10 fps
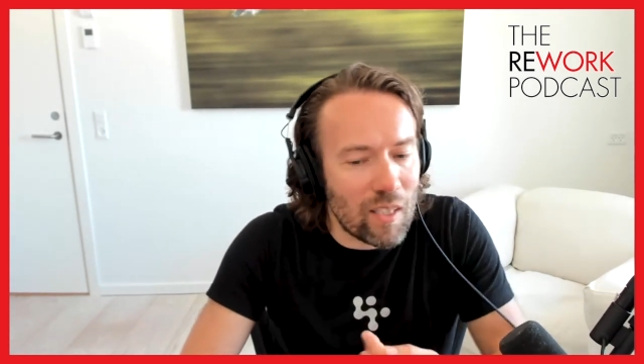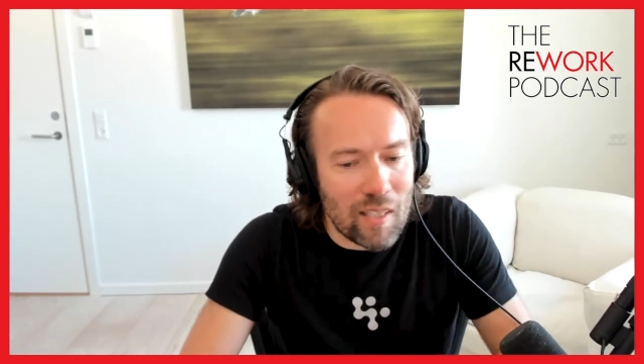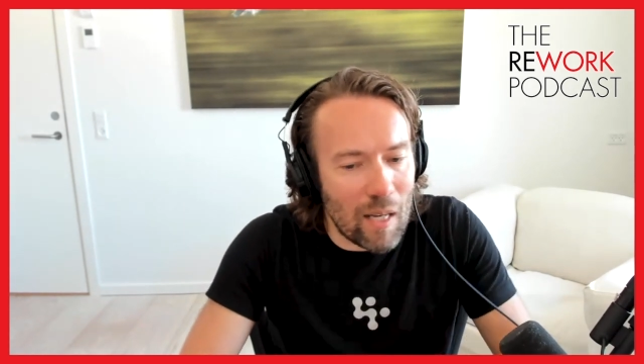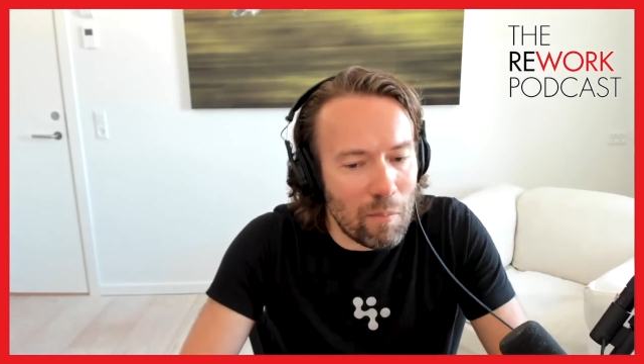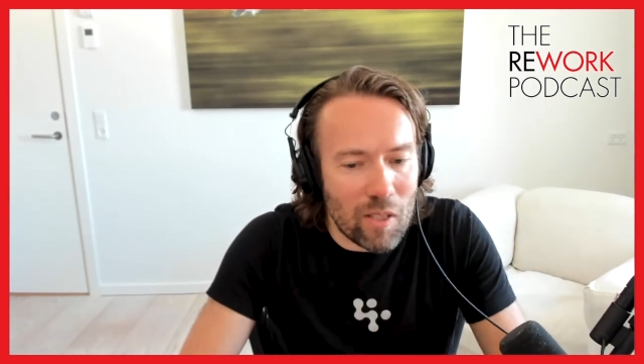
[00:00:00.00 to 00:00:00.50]
the
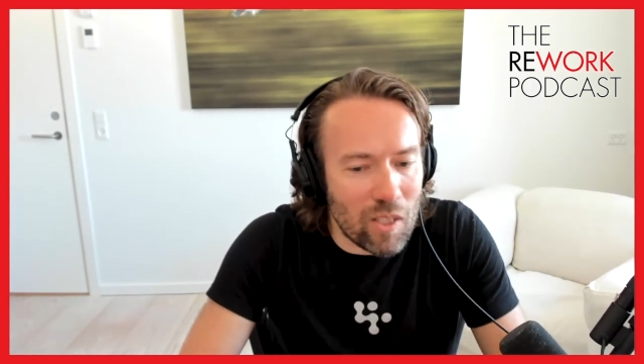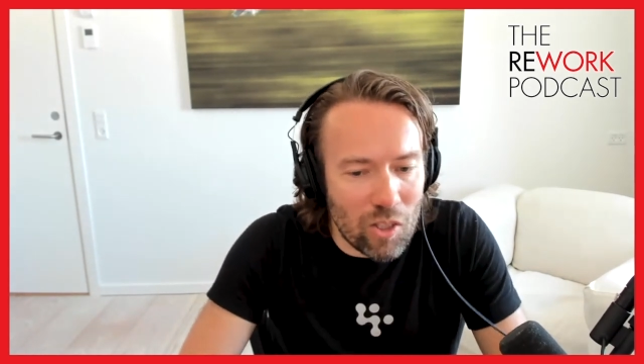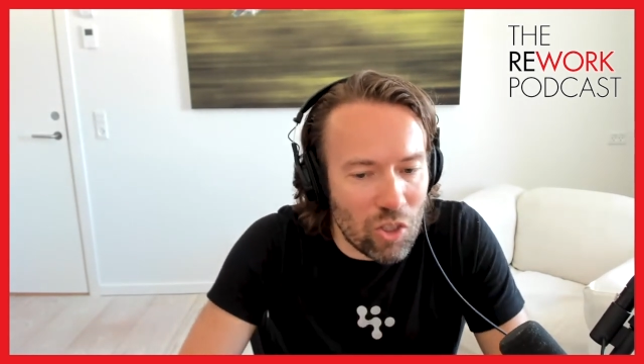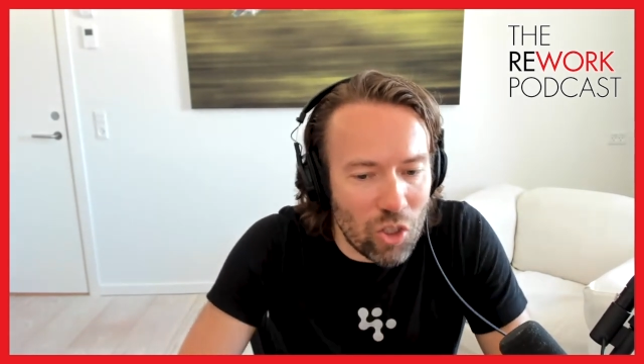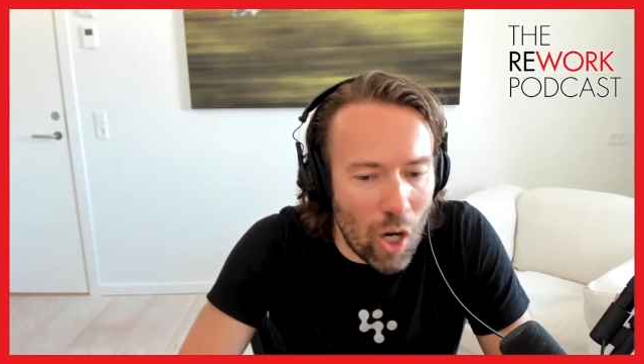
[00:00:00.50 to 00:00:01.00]
same as
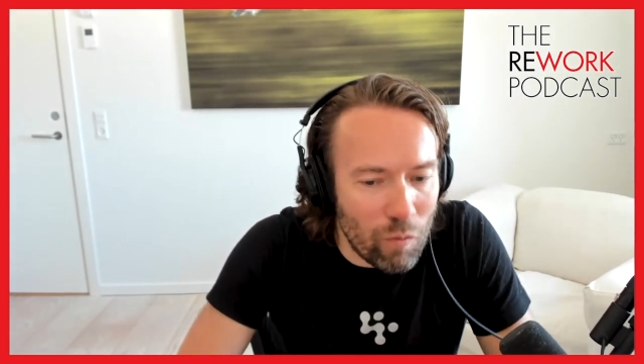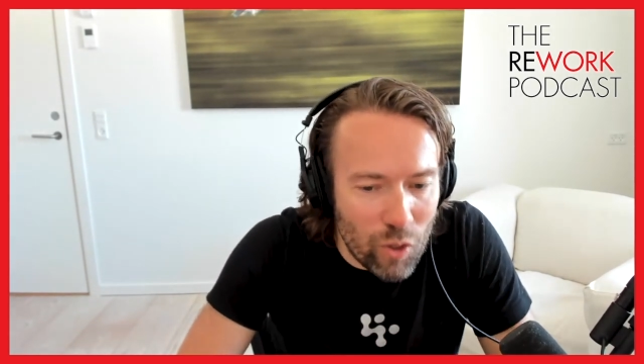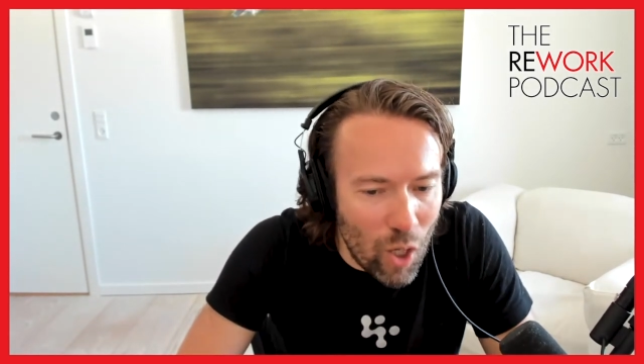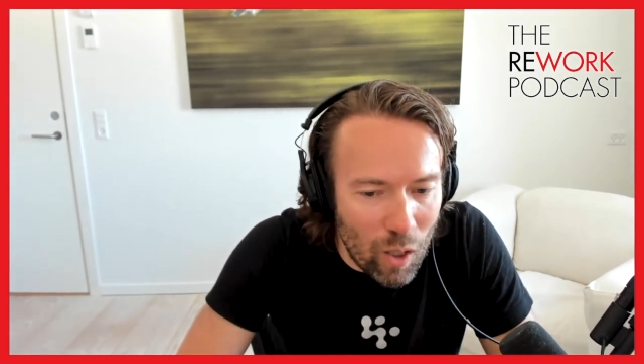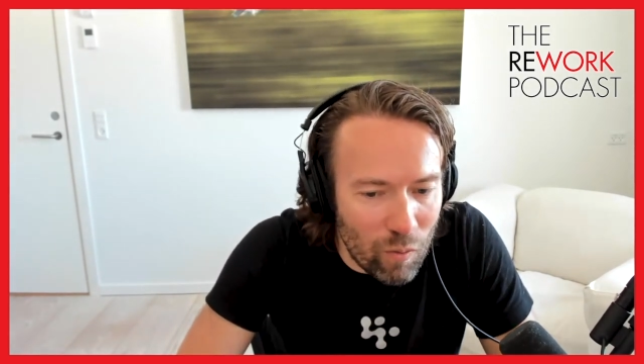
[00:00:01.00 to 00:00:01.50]
stock
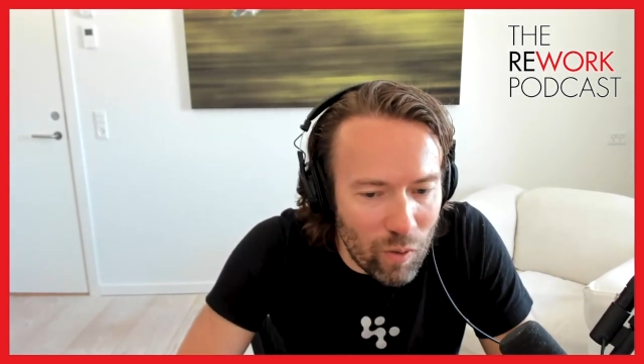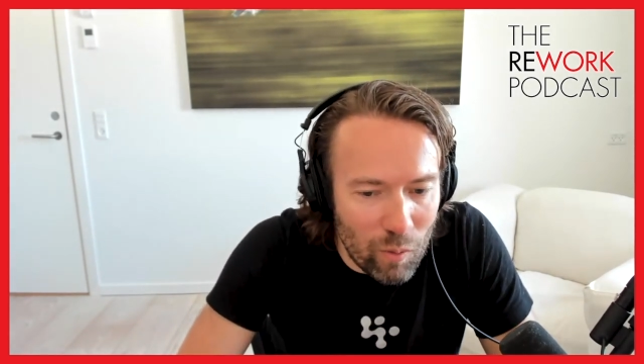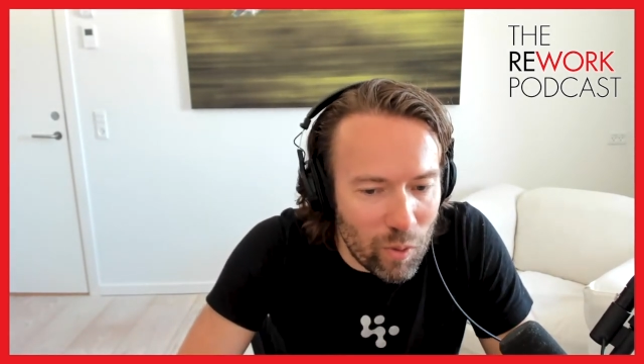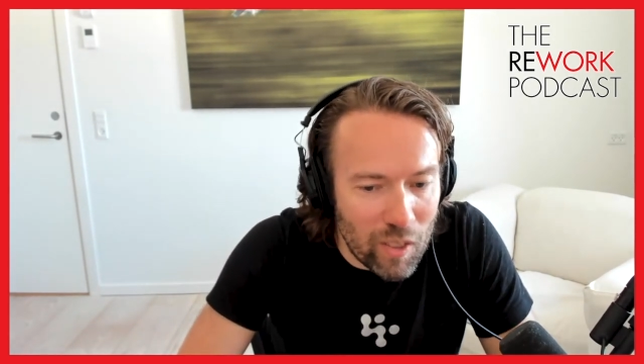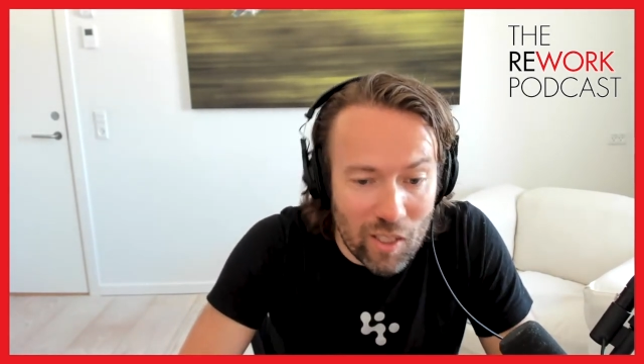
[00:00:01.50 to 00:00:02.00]
photography,
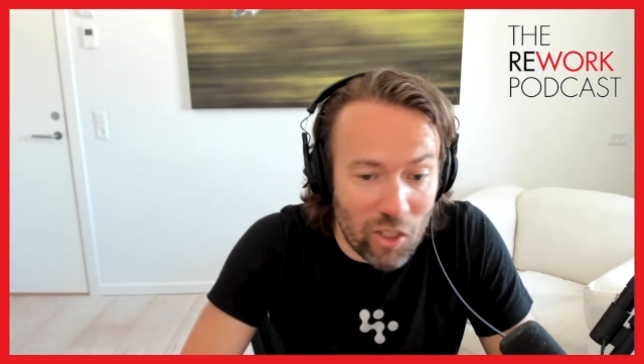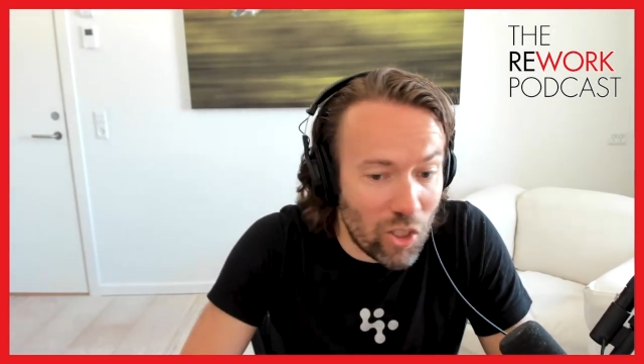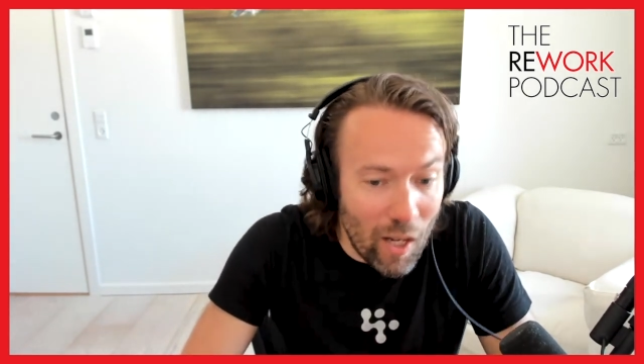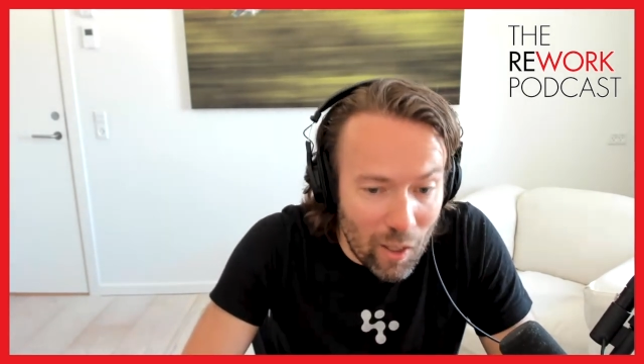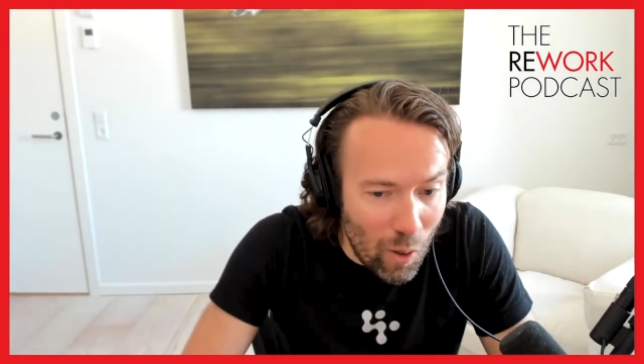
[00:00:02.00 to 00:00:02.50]
which it's
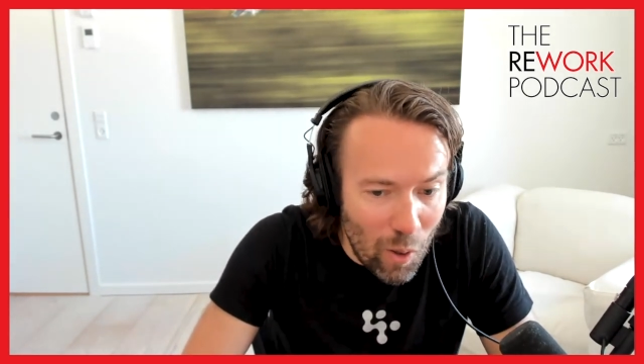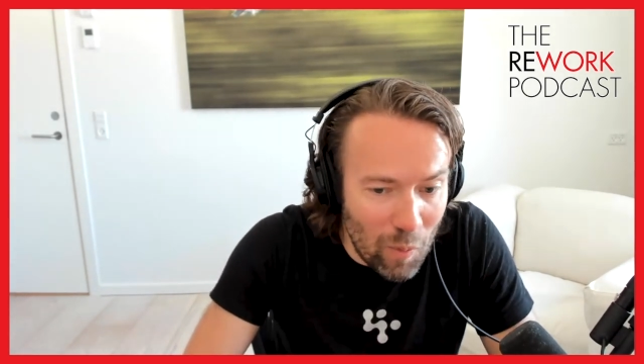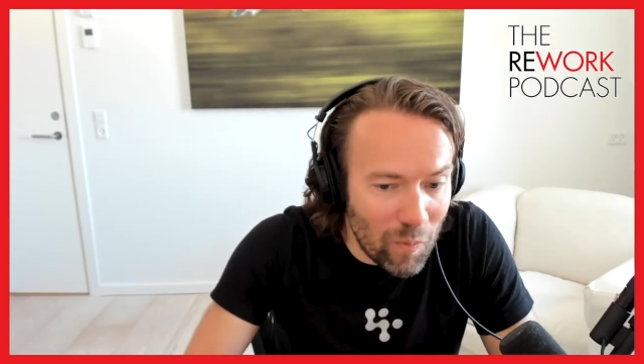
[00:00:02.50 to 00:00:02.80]
not at all.